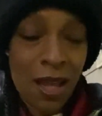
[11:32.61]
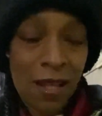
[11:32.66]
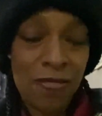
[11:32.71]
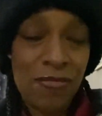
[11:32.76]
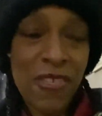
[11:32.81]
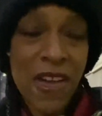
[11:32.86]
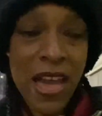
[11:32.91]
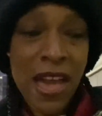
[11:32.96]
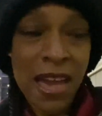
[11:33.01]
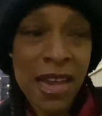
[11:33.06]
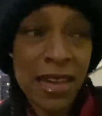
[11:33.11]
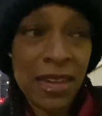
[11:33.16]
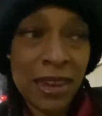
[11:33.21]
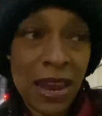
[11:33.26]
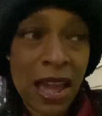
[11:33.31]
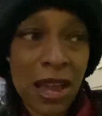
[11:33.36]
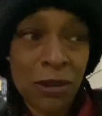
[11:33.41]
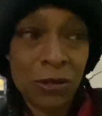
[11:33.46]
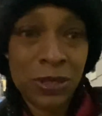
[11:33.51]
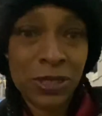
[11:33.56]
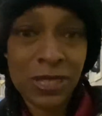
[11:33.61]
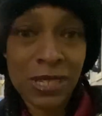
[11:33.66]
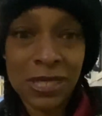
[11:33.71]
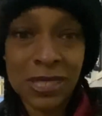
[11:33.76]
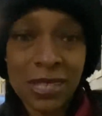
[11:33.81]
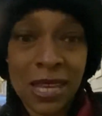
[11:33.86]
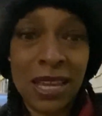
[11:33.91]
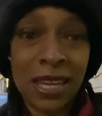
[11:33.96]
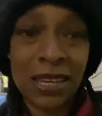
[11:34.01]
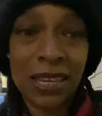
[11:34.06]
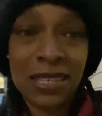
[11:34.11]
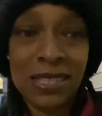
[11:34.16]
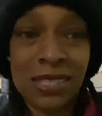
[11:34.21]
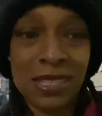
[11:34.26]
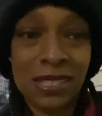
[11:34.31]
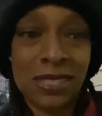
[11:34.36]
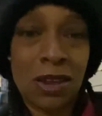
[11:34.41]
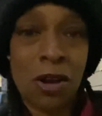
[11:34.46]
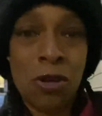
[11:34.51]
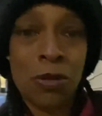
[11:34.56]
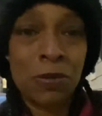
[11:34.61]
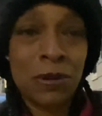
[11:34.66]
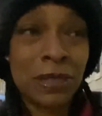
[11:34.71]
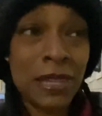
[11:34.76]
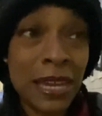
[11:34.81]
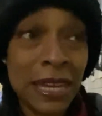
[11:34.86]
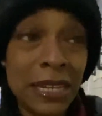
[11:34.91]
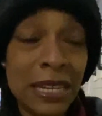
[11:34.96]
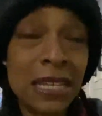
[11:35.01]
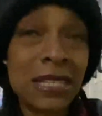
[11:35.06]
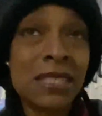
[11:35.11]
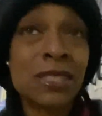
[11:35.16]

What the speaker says: that I was just like, is this all related?